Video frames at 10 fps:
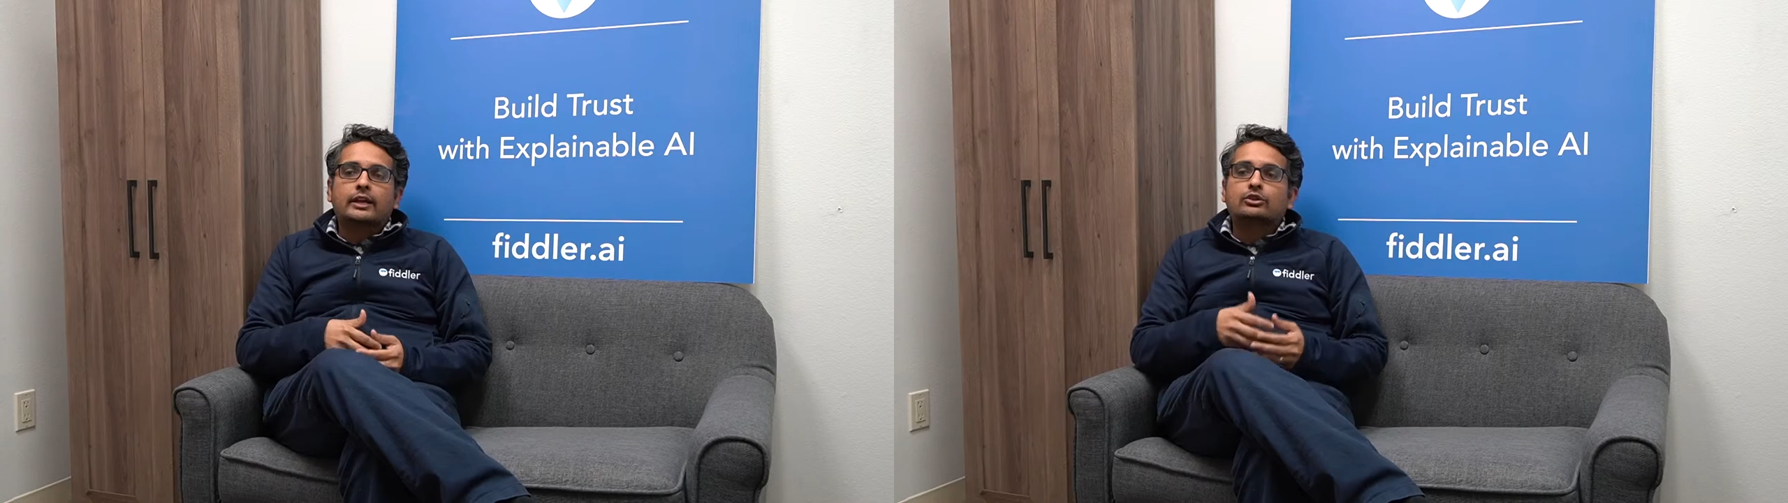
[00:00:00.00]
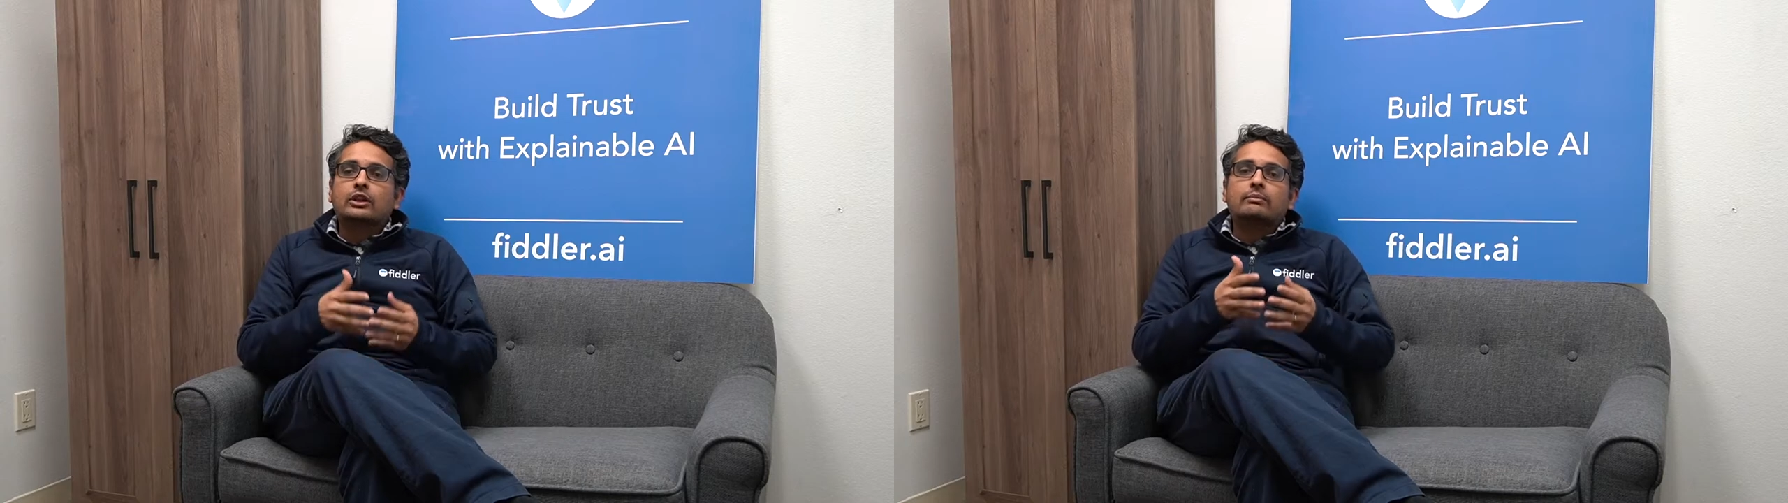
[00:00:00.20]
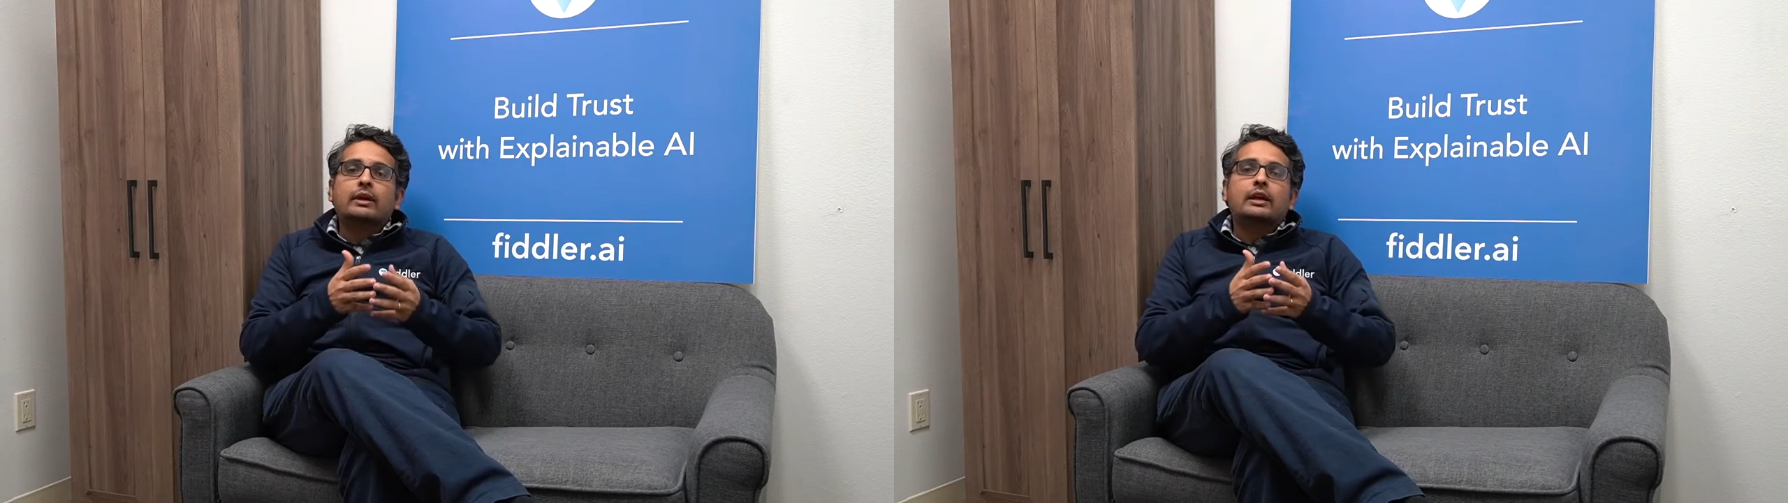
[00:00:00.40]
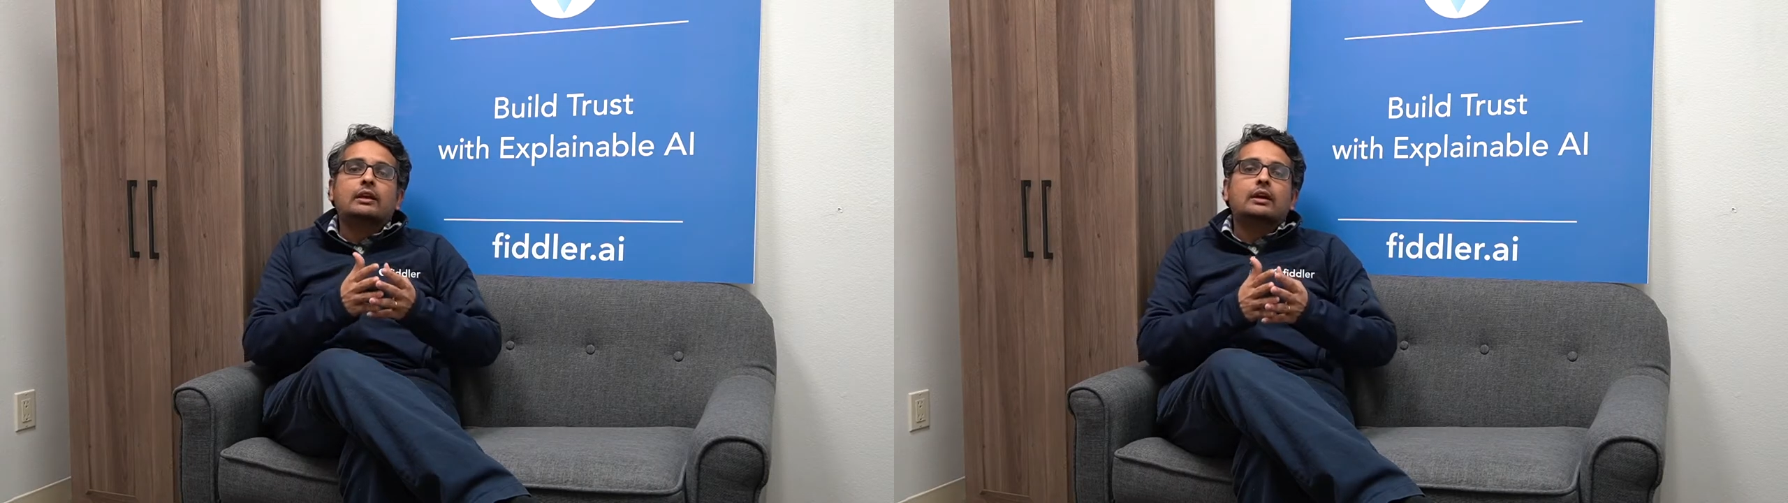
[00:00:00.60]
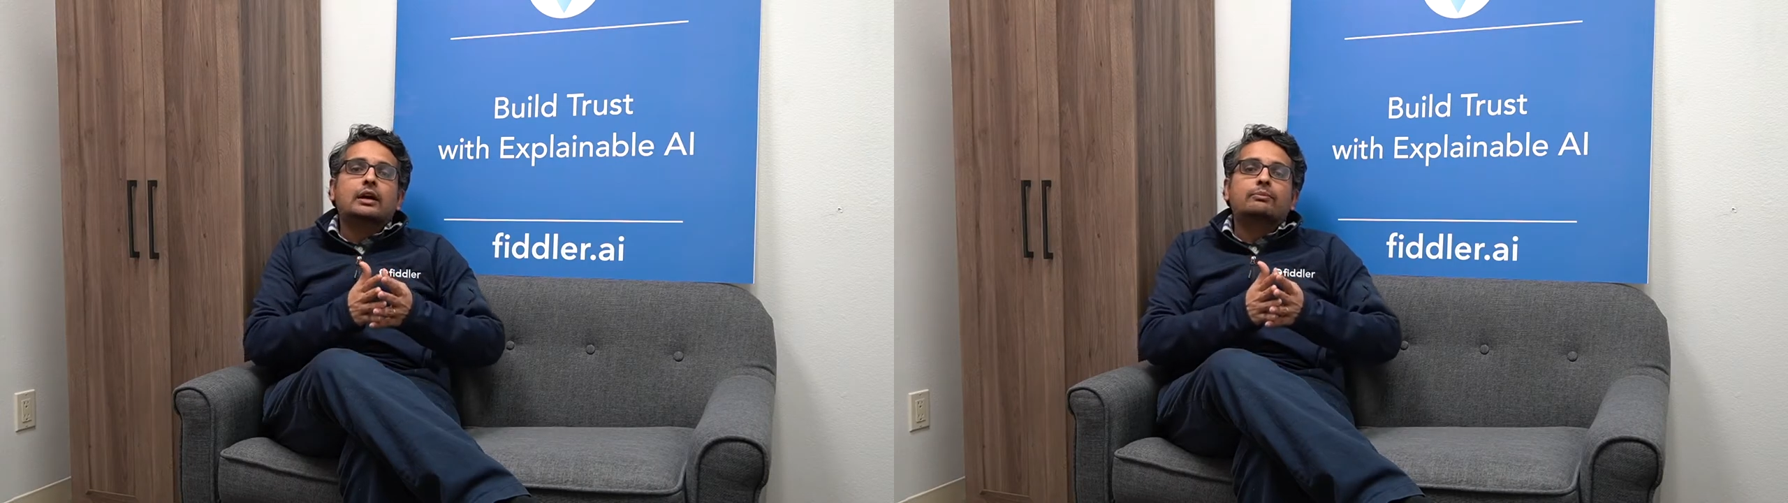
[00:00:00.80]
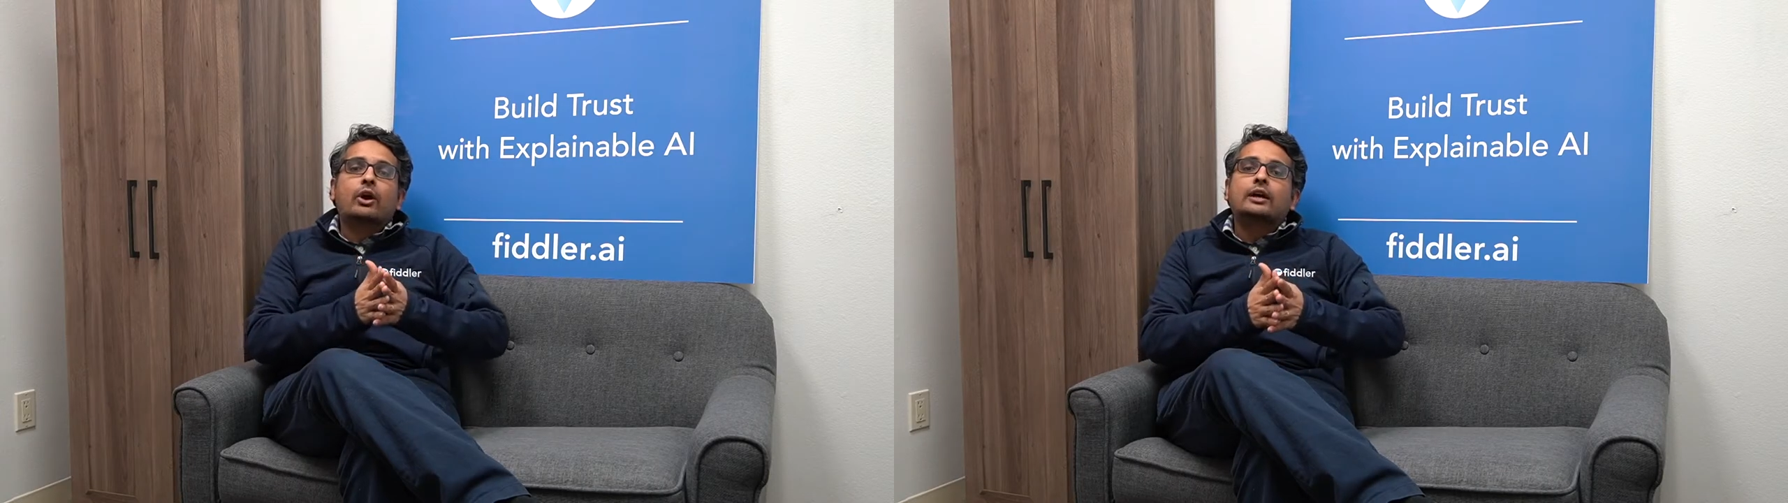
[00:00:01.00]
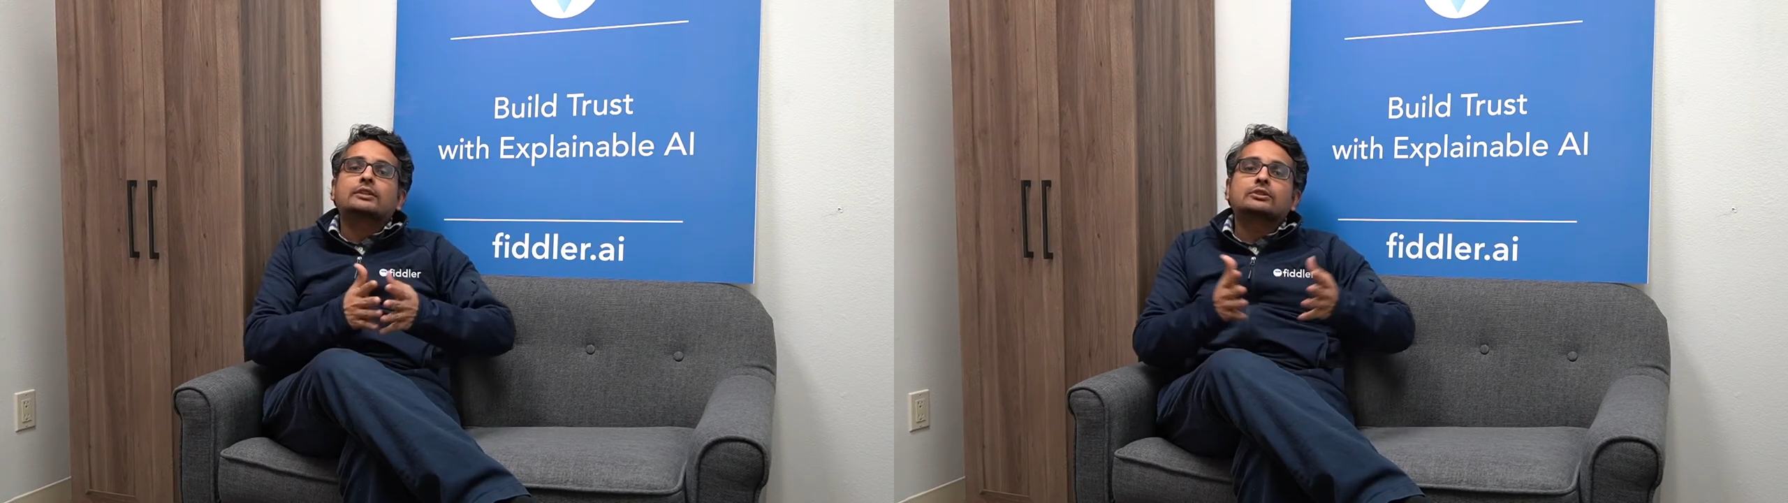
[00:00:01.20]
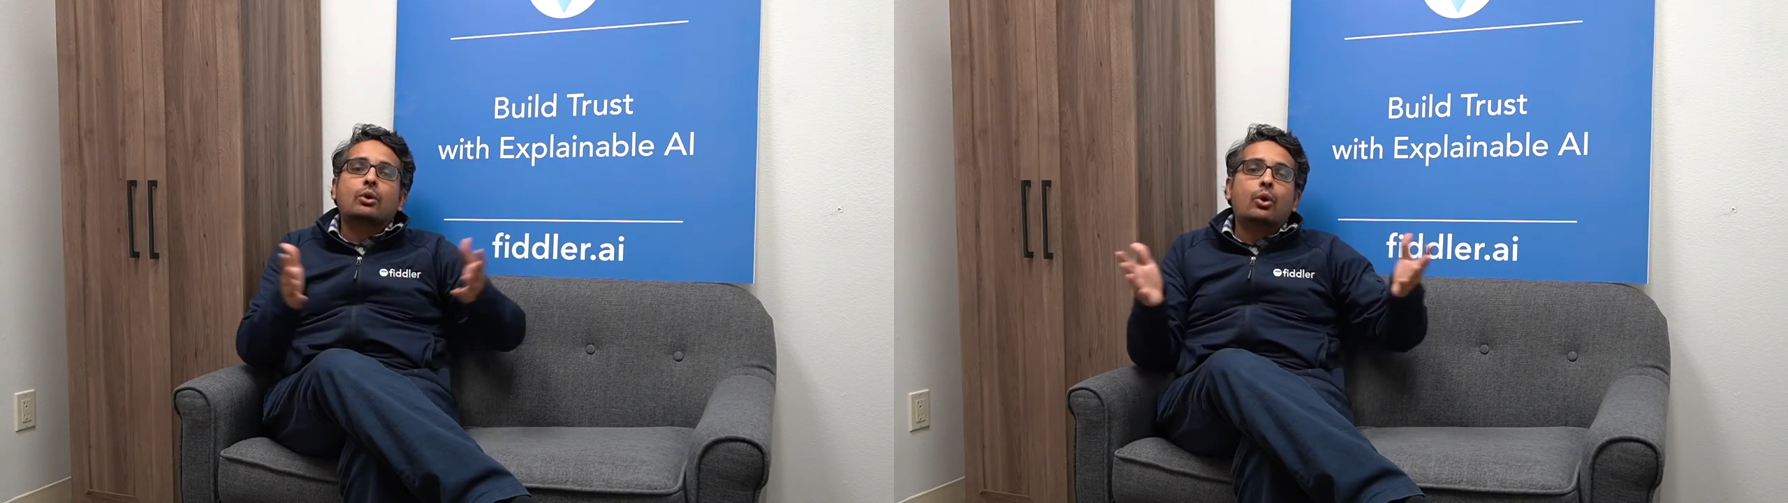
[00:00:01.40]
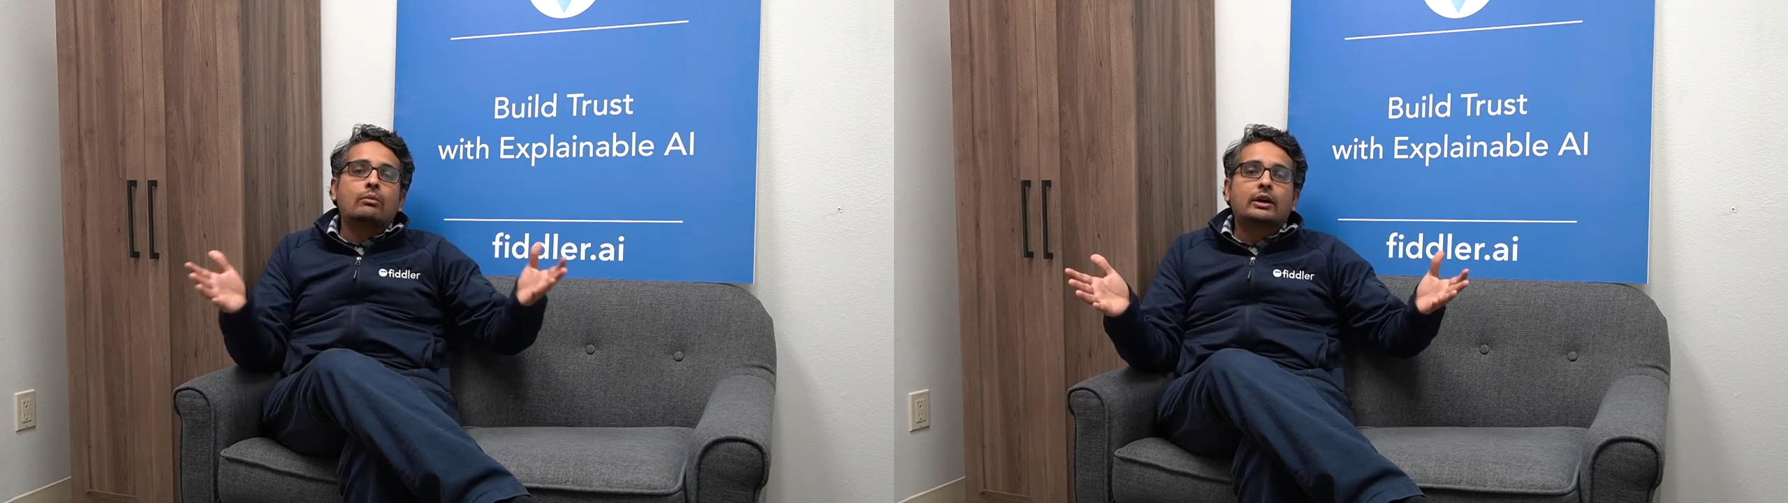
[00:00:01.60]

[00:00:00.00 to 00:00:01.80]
And so they may uh, process a whole